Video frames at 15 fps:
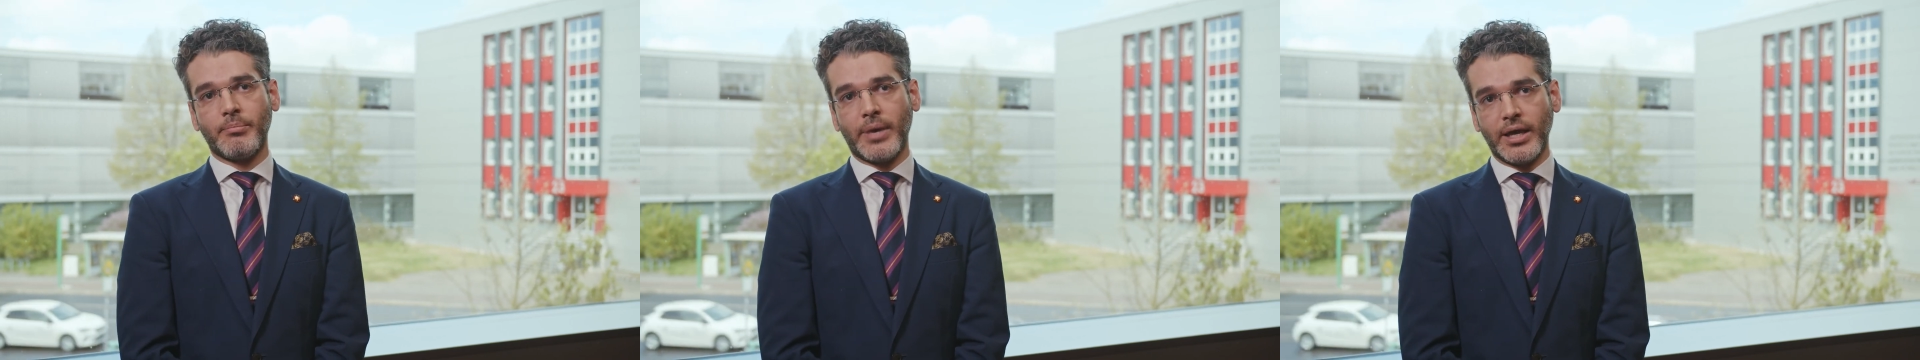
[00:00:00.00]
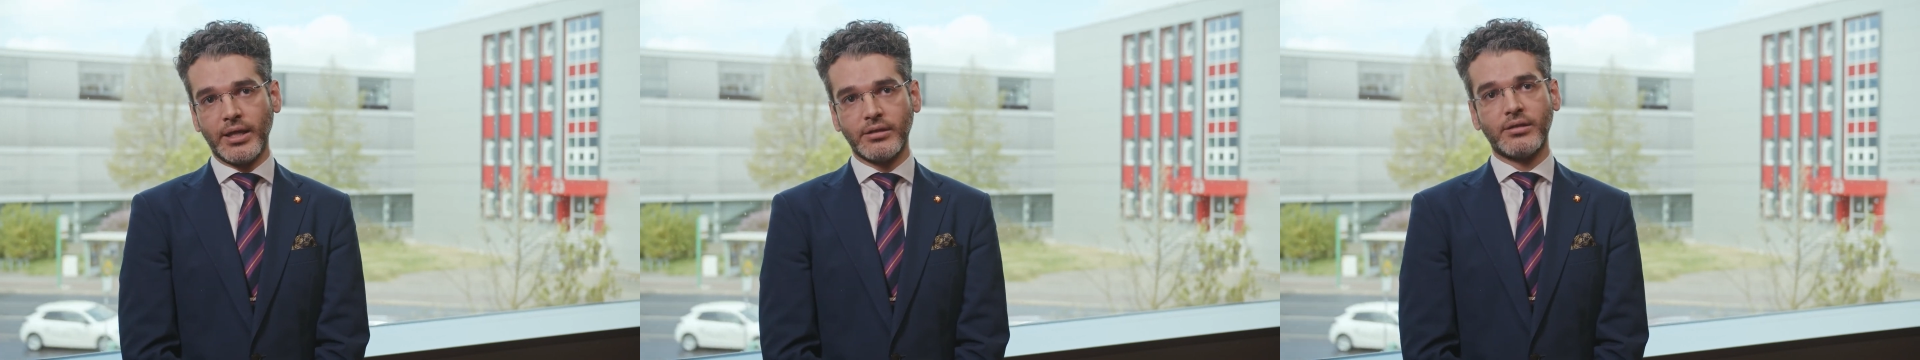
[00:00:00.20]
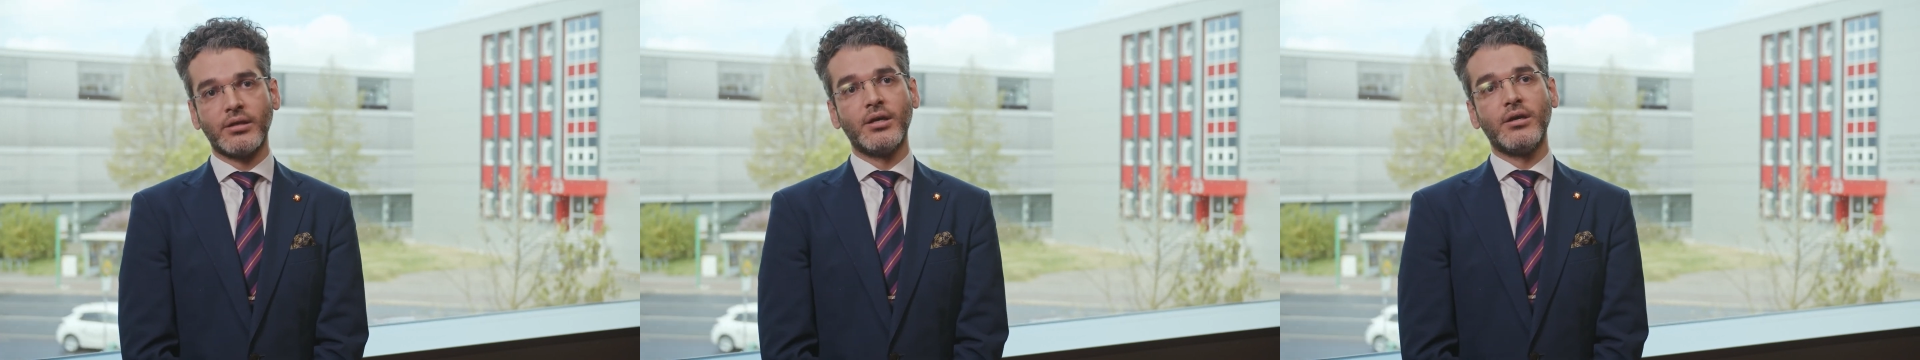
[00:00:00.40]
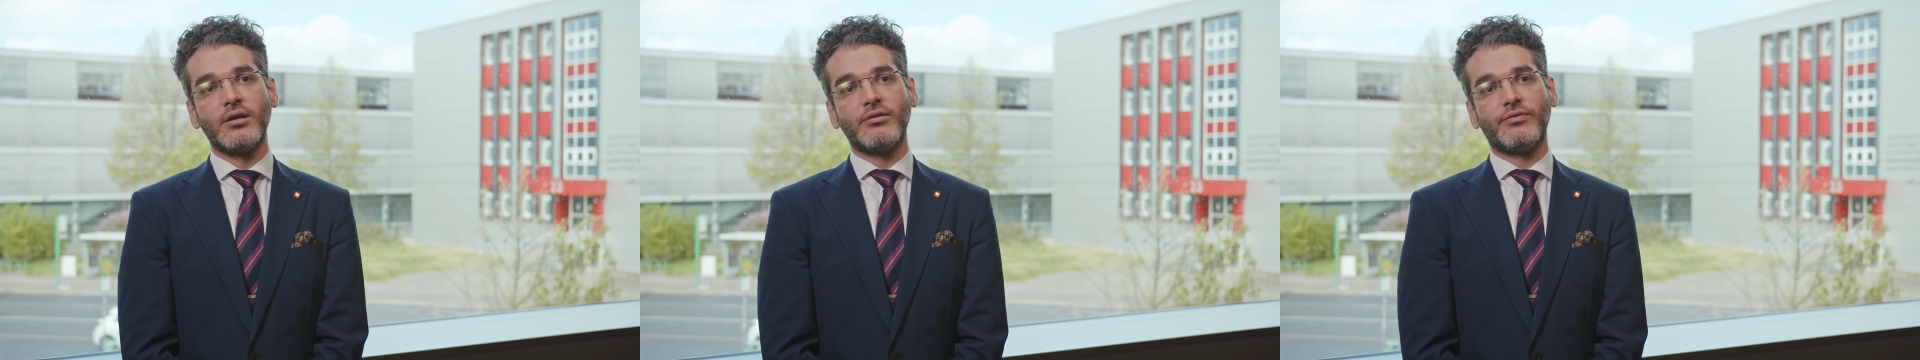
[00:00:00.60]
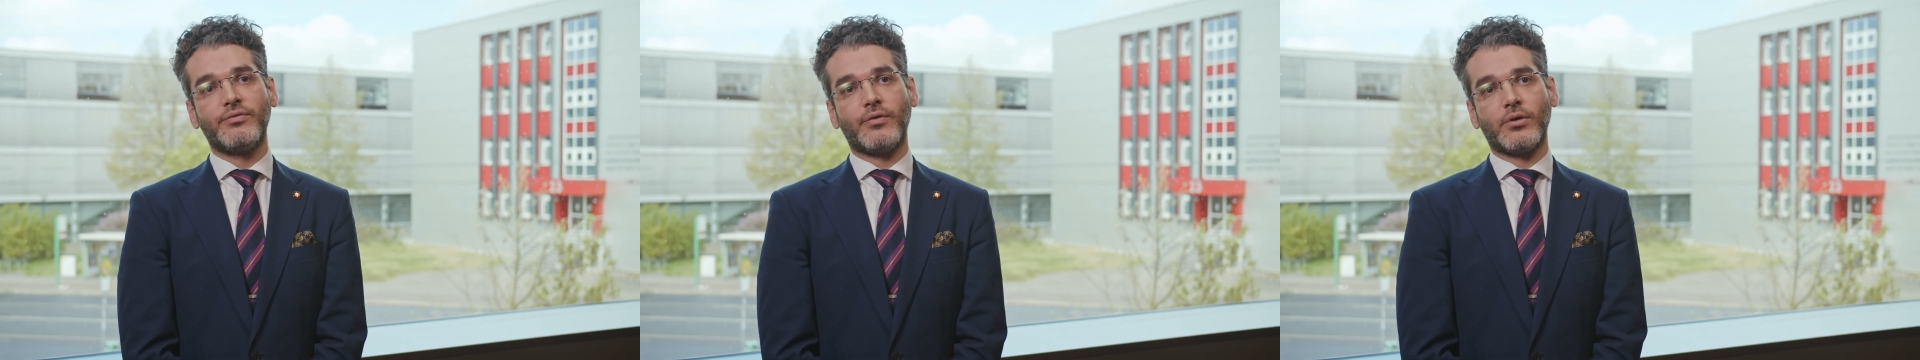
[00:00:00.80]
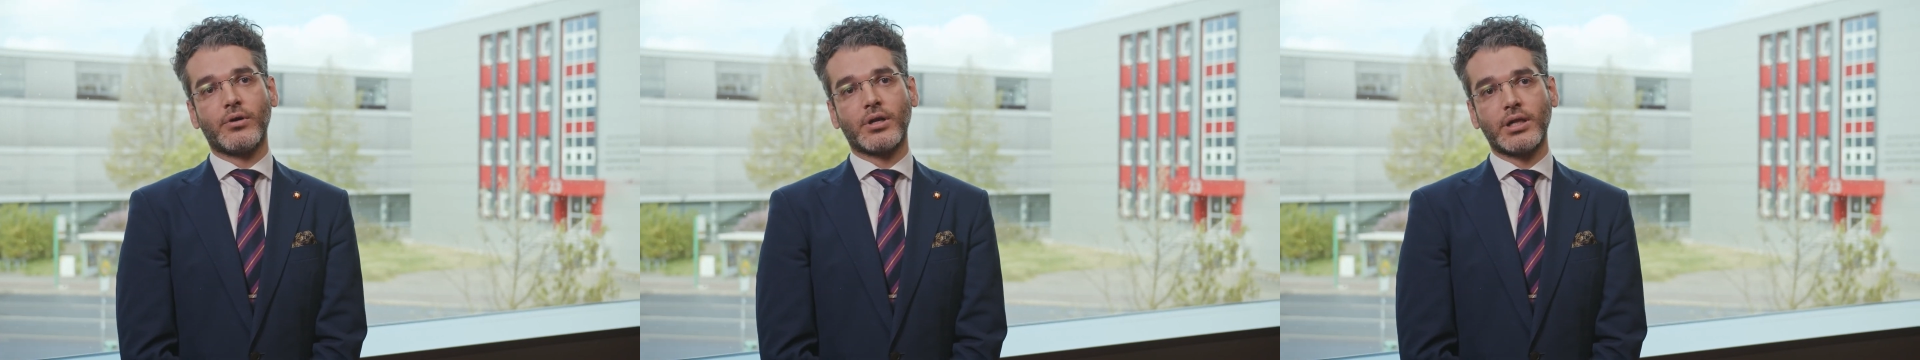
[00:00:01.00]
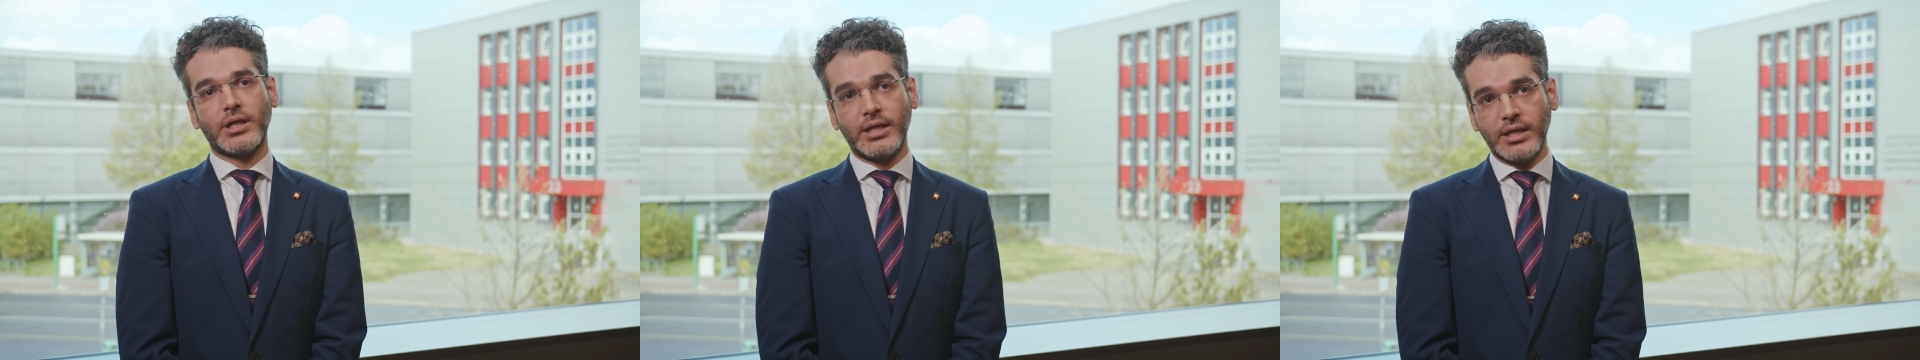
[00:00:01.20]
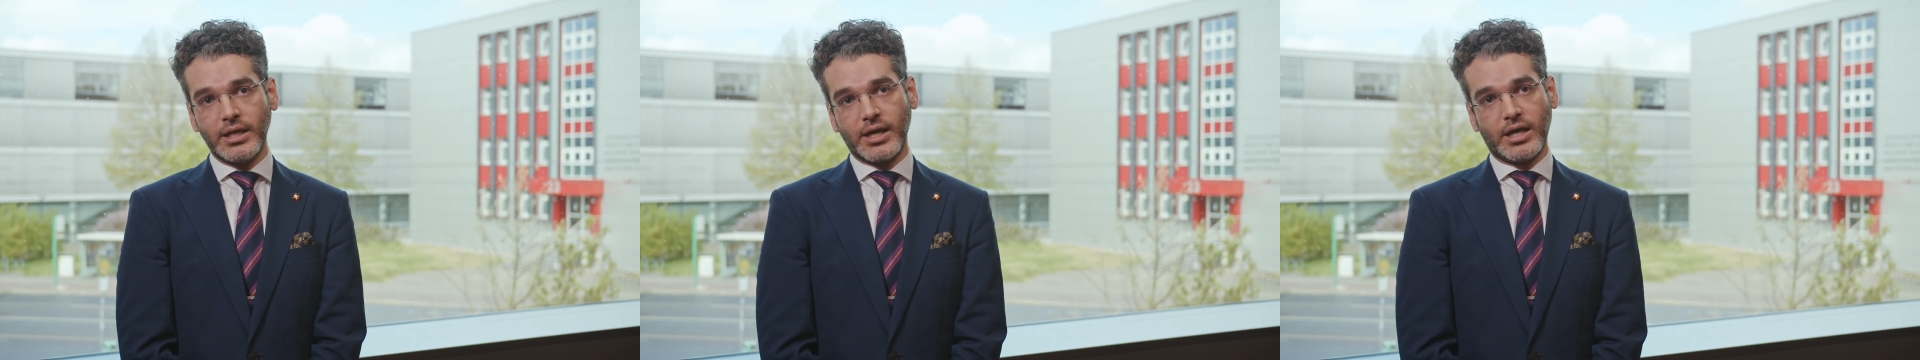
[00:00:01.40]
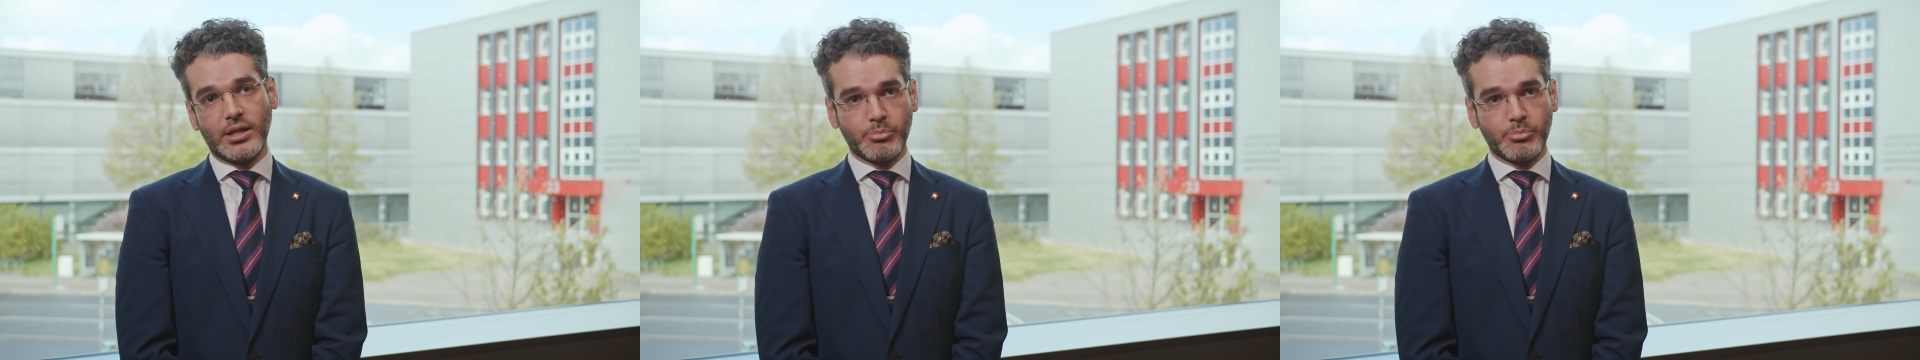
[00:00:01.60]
meant for clinical